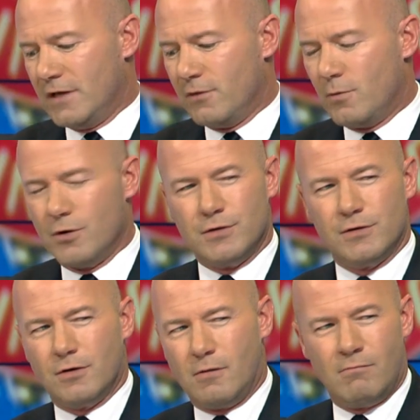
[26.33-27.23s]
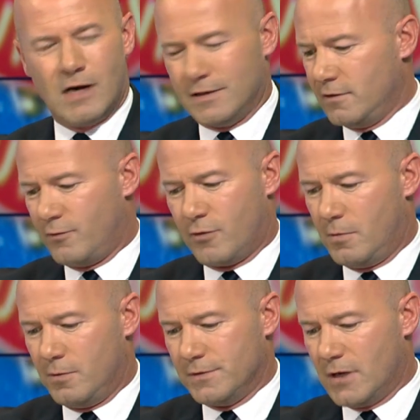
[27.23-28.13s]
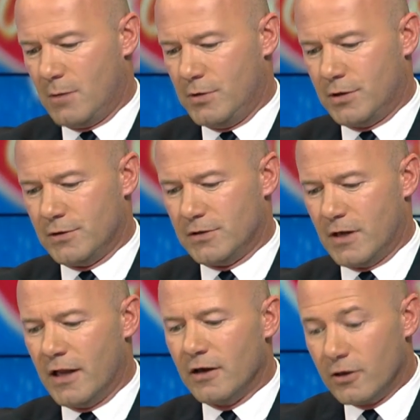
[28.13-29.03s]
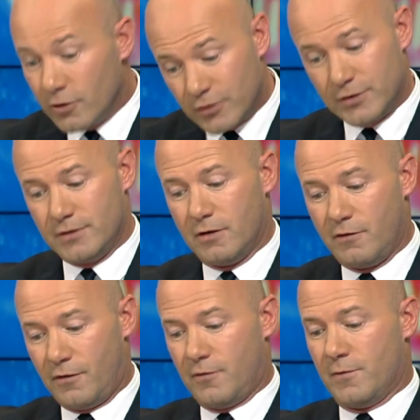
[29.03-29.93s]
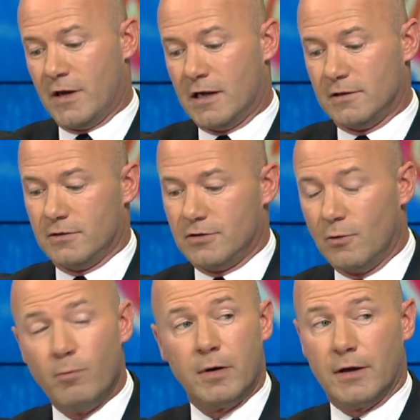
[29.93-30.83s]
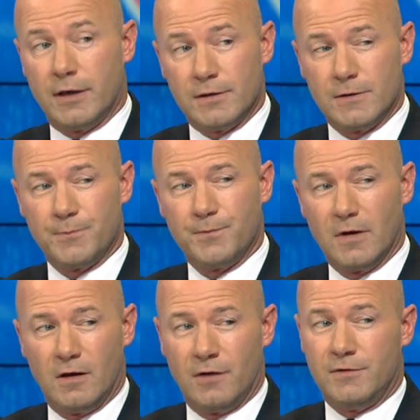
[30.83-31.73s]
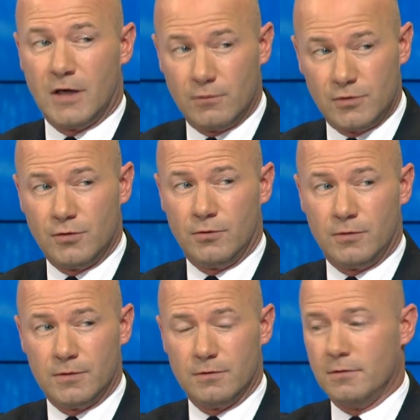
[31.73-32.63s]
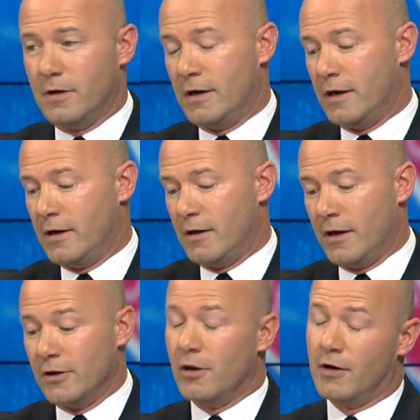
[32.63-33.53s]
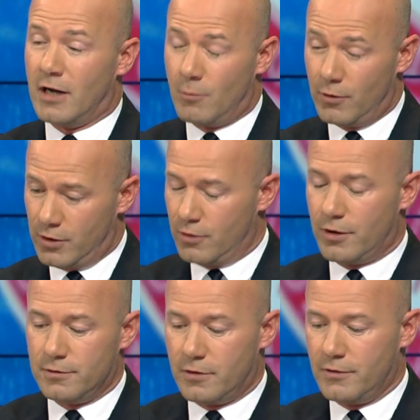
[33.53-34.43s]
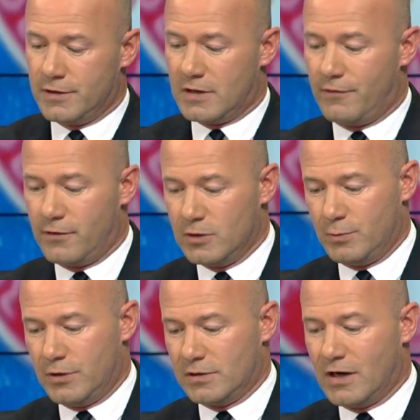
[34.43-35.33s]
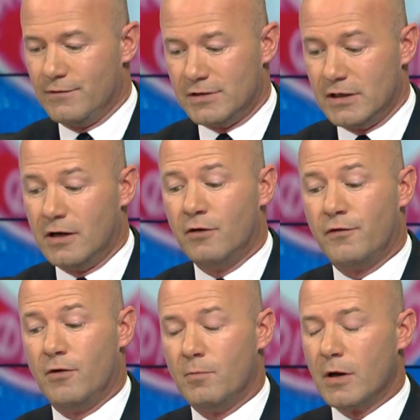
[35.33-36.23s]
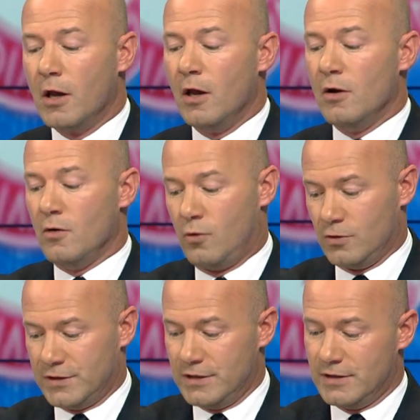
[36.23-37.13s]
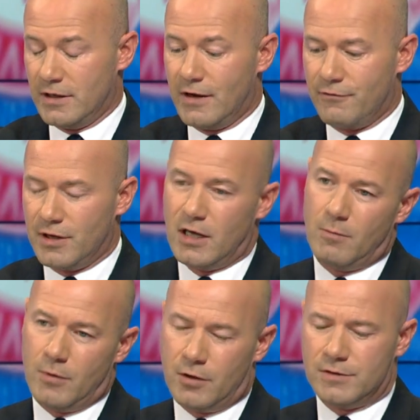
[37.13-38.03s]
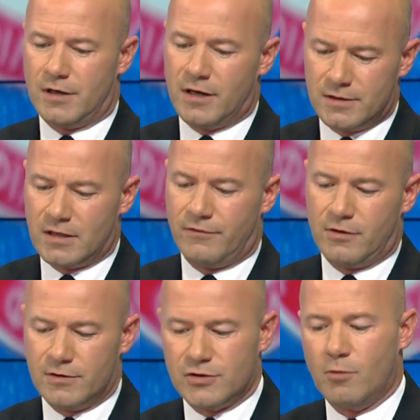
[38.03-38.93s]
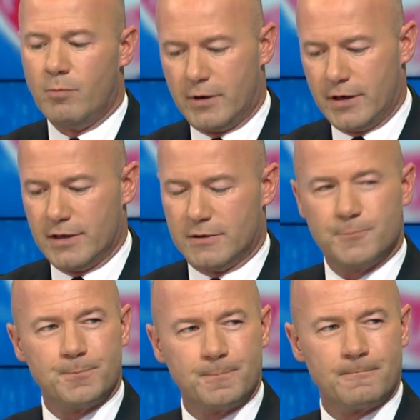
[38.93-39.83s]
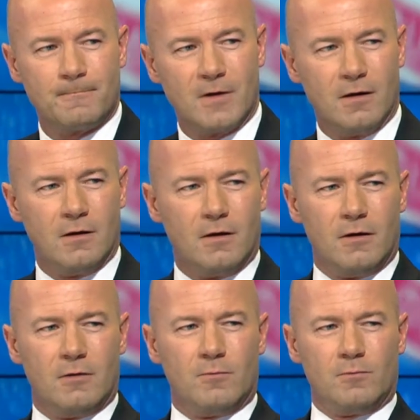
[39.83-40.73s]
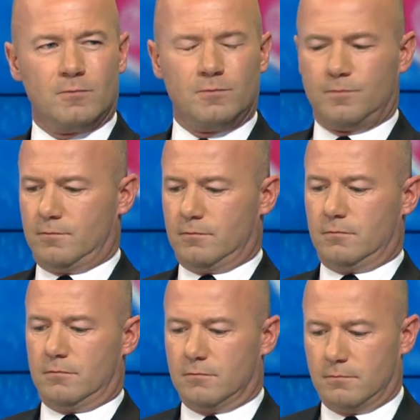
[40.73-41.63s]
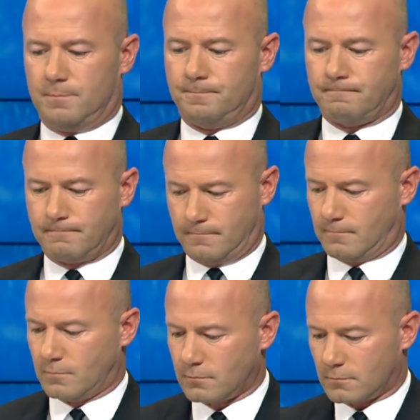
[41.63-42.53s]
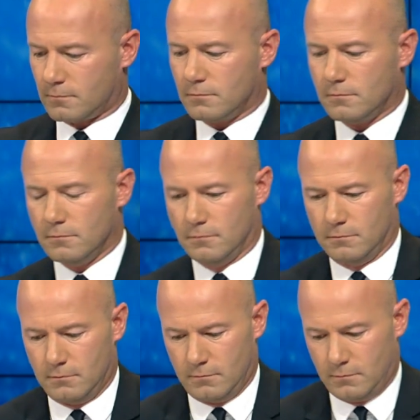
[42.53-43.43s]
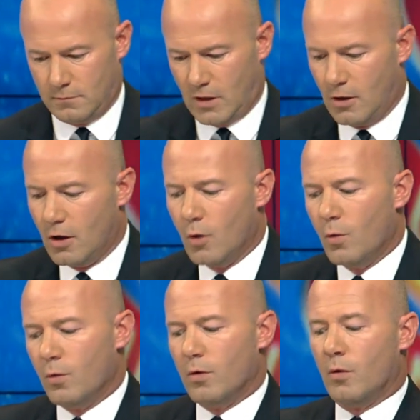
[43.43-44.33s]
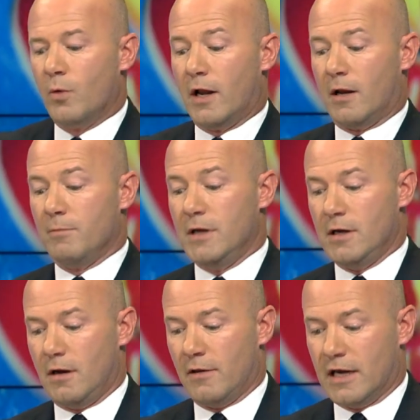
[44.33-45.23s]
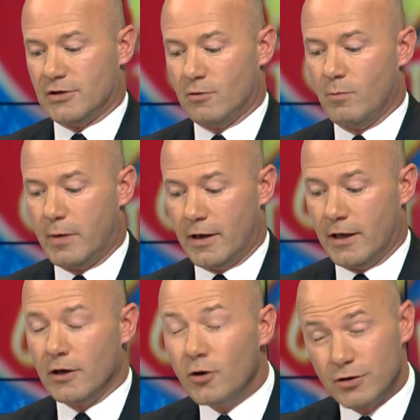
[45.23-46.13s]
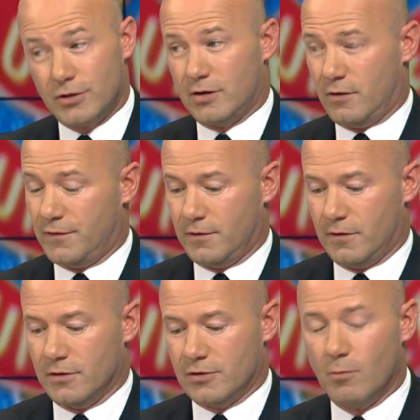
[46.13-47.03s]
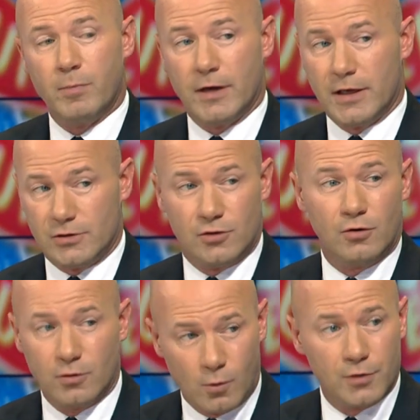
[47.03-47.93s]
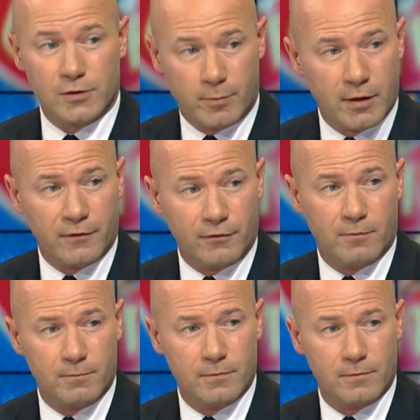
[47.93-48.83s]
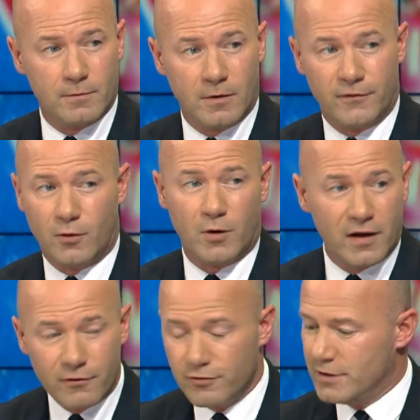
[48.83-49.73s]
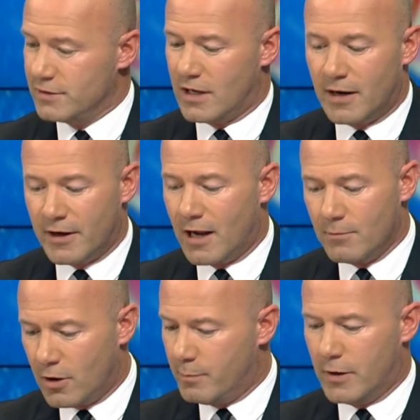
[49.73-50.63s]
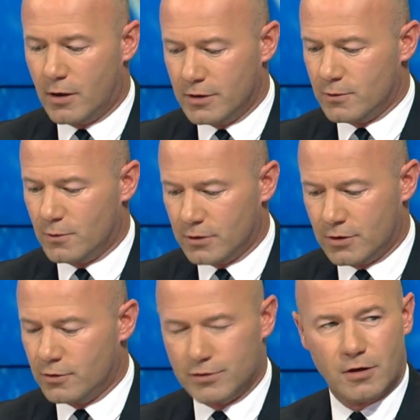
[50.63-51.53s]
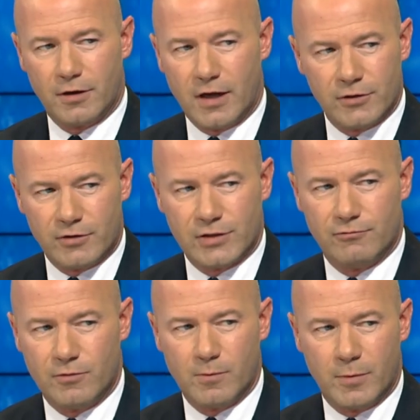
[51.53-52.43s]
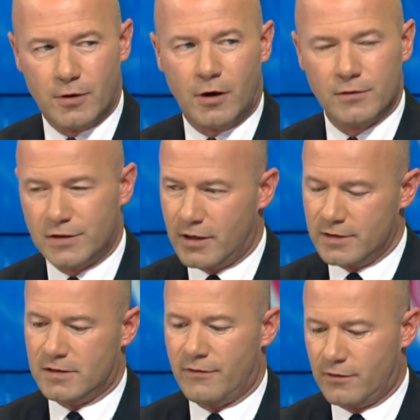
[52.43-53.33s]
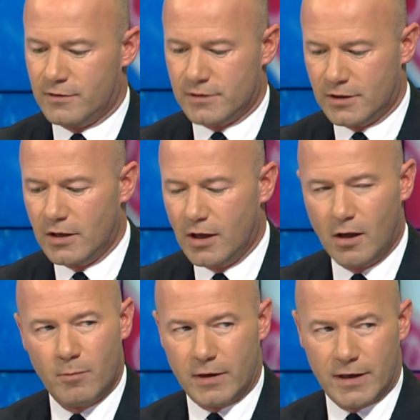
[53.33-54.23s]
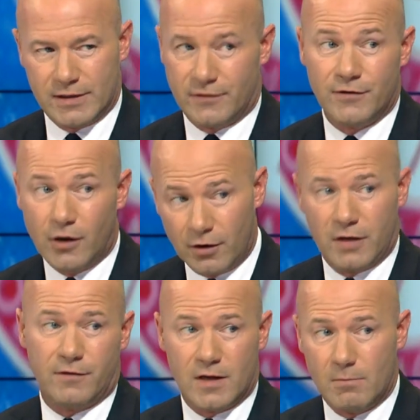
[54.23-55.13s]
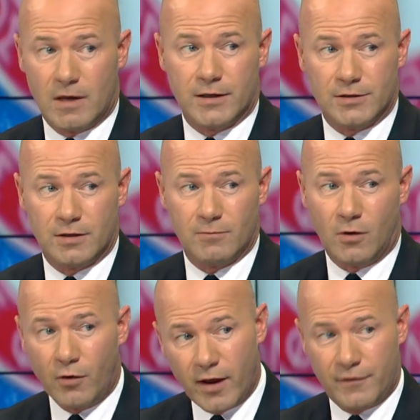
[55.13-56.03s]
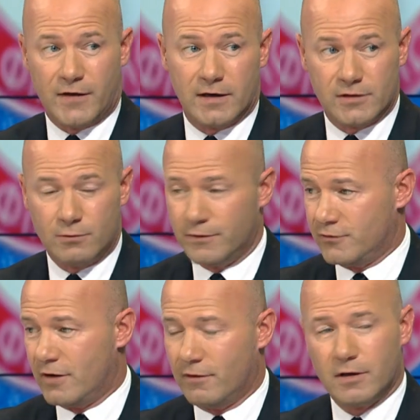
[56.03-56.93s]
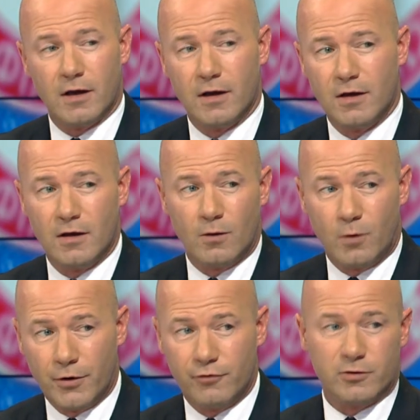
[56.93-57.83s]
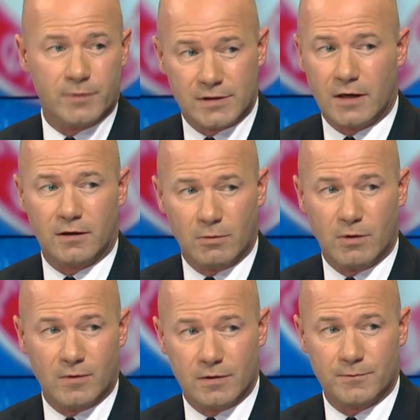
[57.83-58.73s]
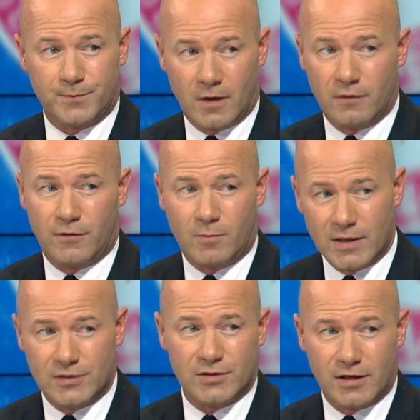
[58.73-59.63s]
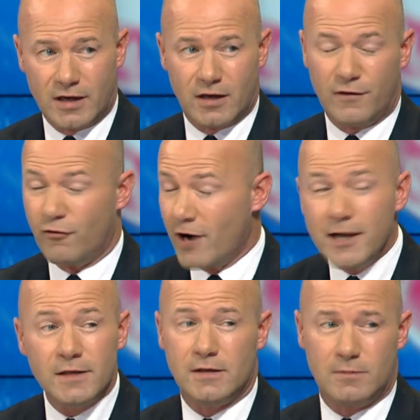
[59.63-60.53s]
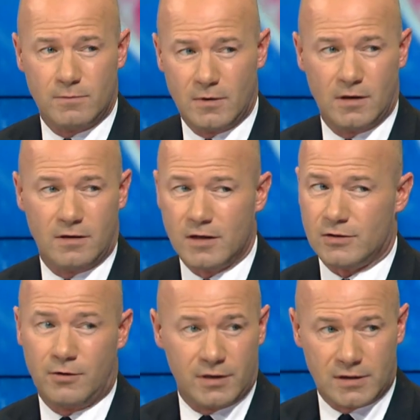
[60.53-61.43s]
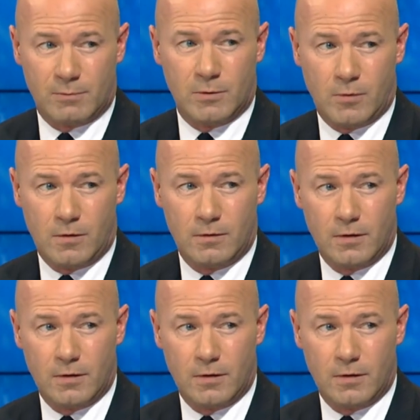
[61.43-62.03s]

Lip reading: David Moyes has got massive problems there, because it looks as if that some players have down tools. And I'm only going on this evidence because I haven't seen enough of them all season in every game, but on tonight's evidence... Explain that phrase, Alan, for those sitting at home that don't understand. When you say down tools, what exactly do you mean? Well, I mean that it looks as if some players don't want to play for him. For whatever reason, and I'm not party to what goes on in that dressing room, but on tonight's evidence, players have not given their manager or their fans who have travelled there 100% commitment. And for Manchester United, for any team, that's unacceptable.